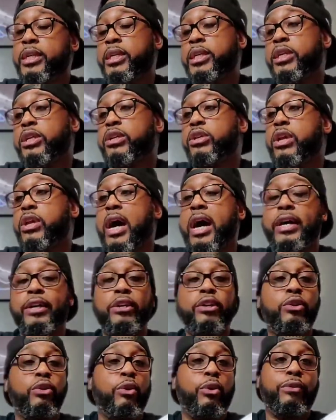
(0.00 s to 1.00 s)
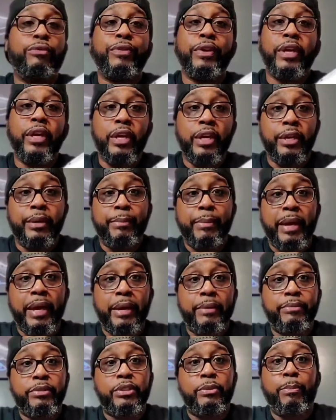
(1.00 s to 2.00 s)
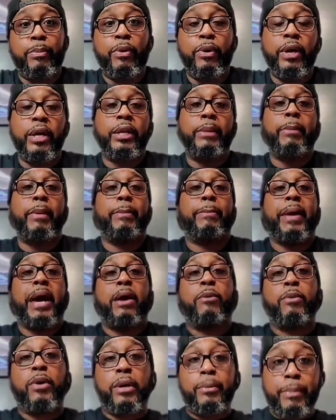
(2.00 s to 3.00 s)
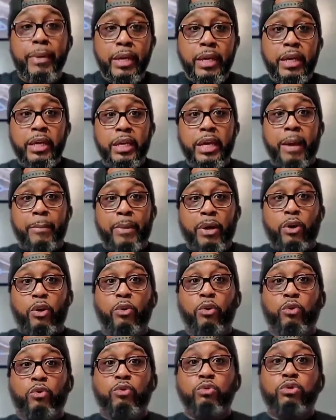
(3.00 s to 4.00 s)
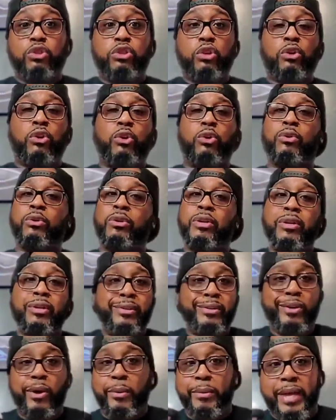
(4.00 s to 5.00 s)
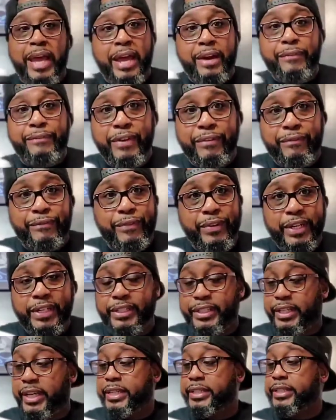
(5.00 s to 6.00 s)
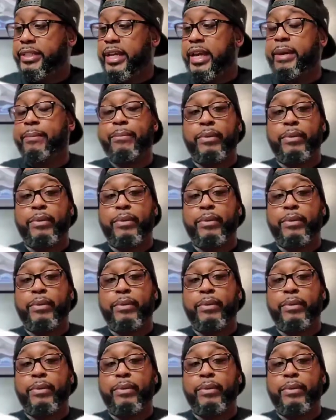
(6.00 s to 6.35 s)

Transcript: you know how you do over here, man, with your boy. Let me power up. Got my Goku shirt on. Don't got a fit for this just yet,